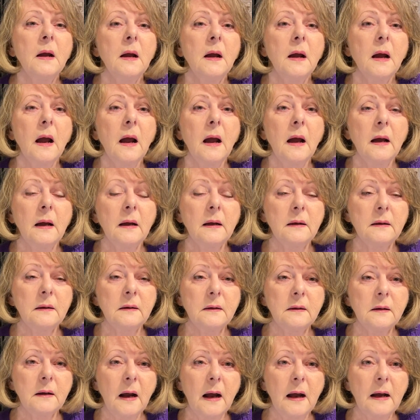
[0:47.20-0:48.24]

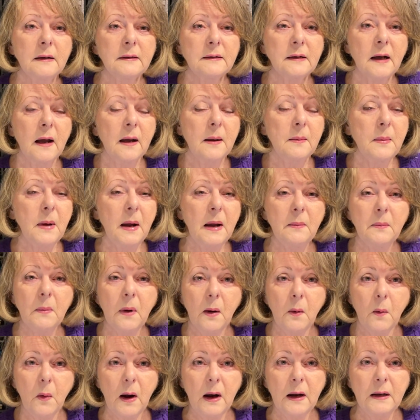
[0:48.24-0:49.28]
And as I made my
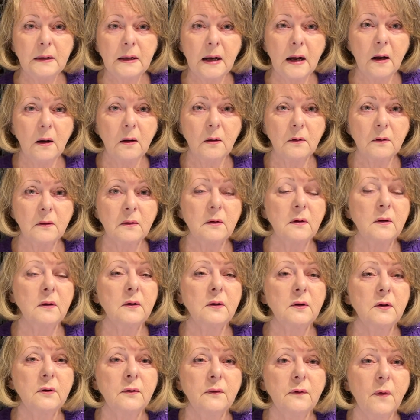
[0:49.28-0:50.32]
way down
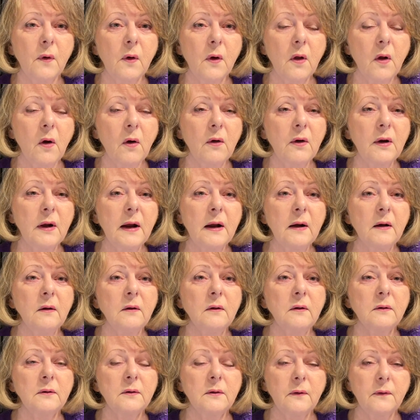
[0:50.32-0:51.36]
to Fort
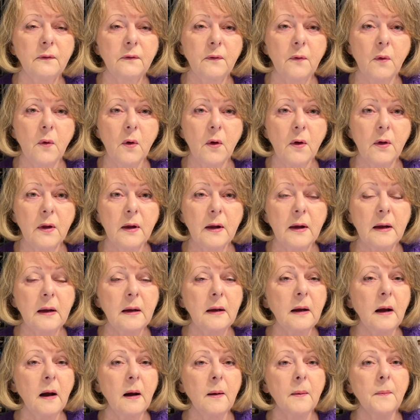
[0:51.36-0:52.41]
Lauderdale for the
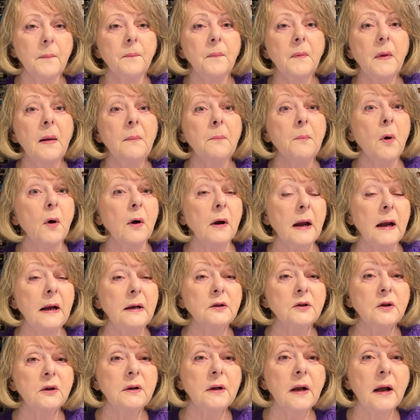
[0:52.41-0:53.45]

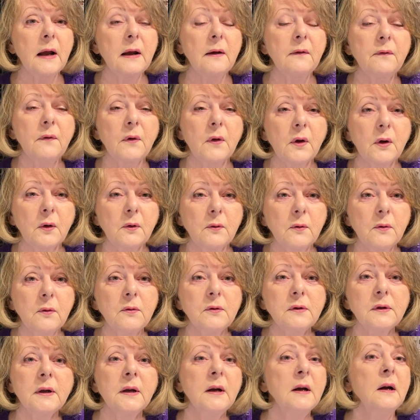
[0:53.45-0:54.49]
embarkation day for the
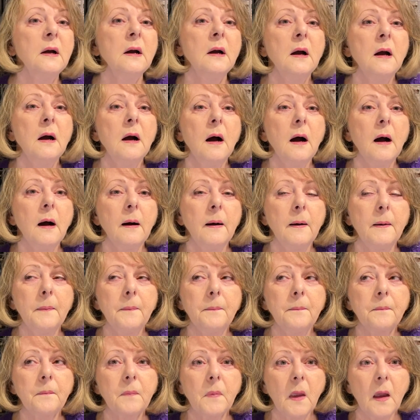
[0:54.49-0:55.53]
cruise,
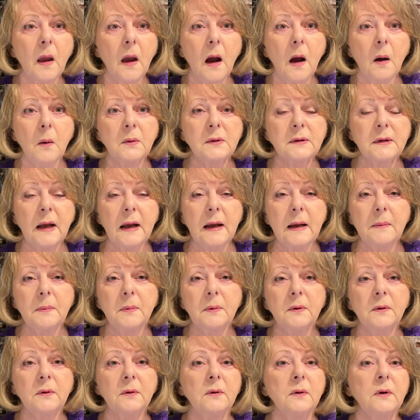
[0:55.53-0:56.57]
I was
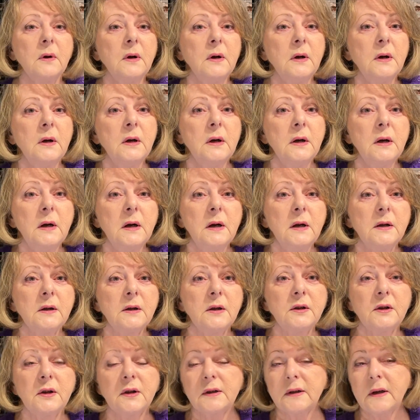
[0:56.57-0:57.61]
able to
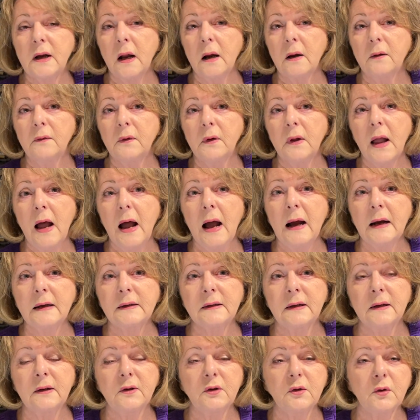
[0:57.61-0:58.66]
just kind of relax
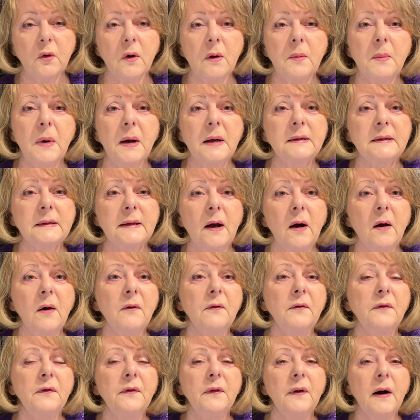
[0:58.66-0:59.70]
and enjoy
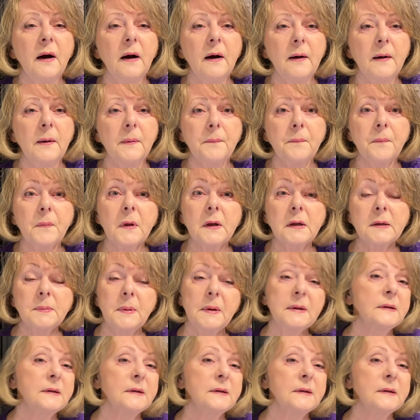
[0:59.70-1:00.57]
myself, spend